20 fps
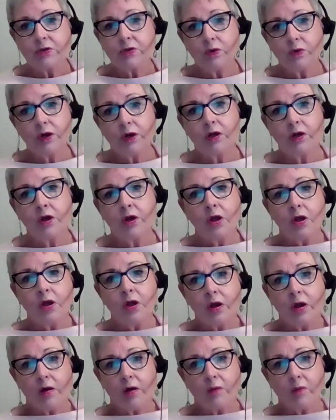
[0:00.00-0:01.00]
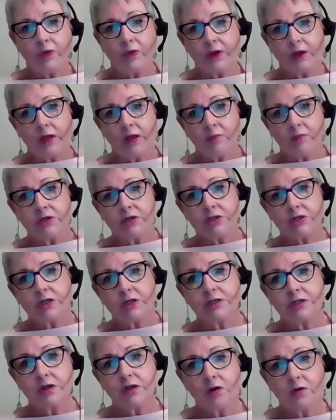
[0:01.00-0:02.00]
to work with an image
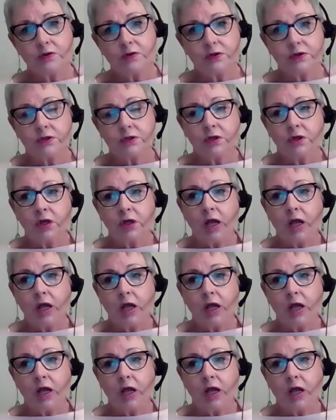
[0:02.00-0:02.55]
consultant.